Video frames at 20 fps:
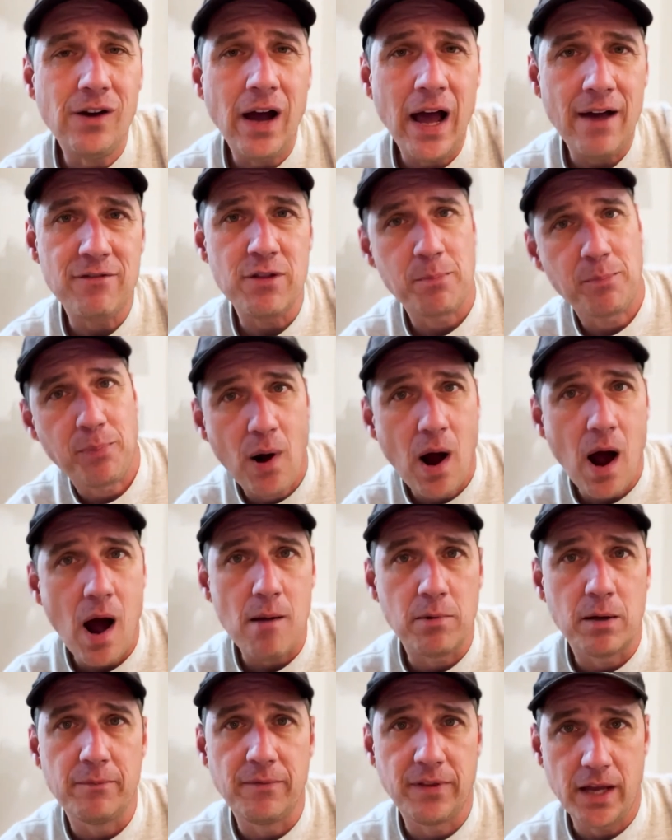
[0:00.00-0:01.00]
have the
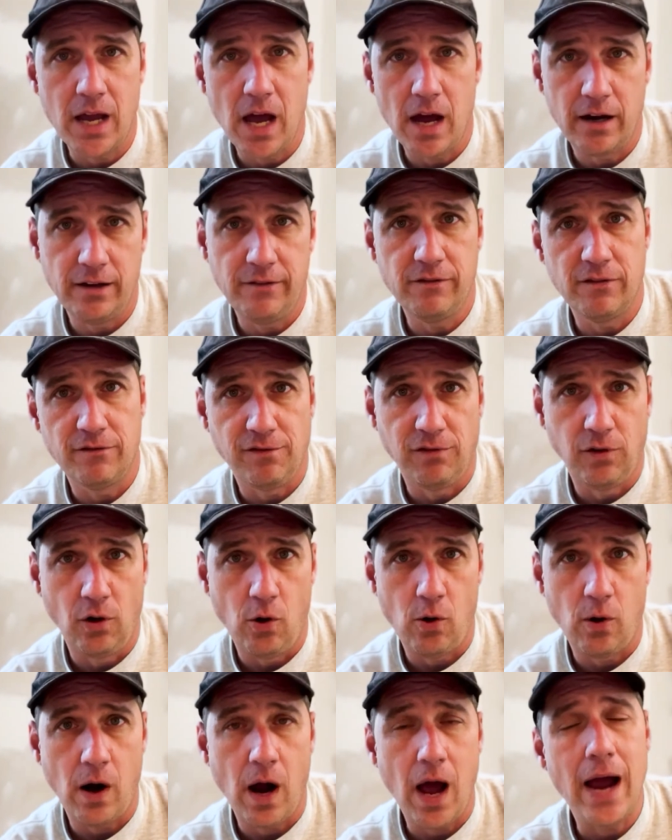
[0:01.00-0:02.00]
problem of the uneven
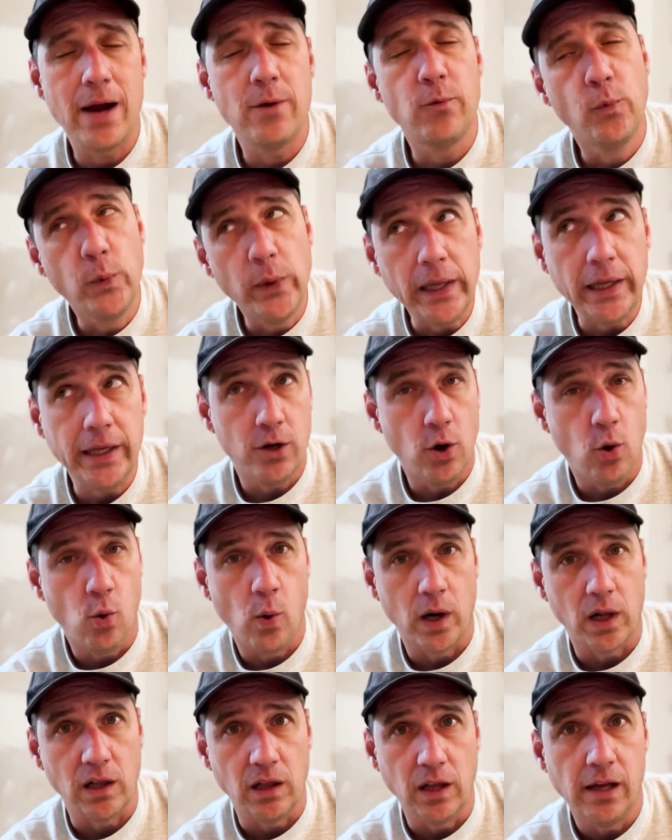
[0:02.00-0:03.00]
floor. I really don't
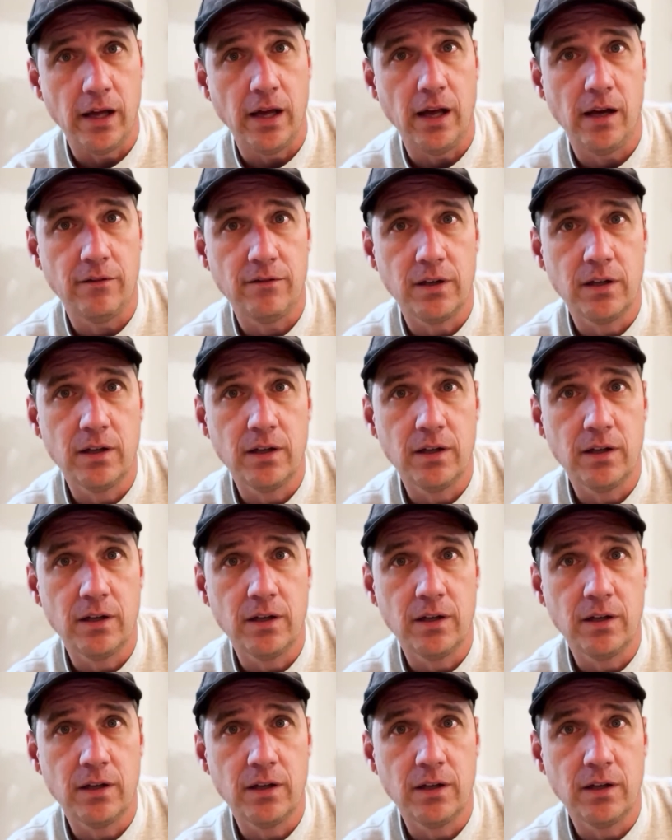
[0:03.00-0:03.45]
want to live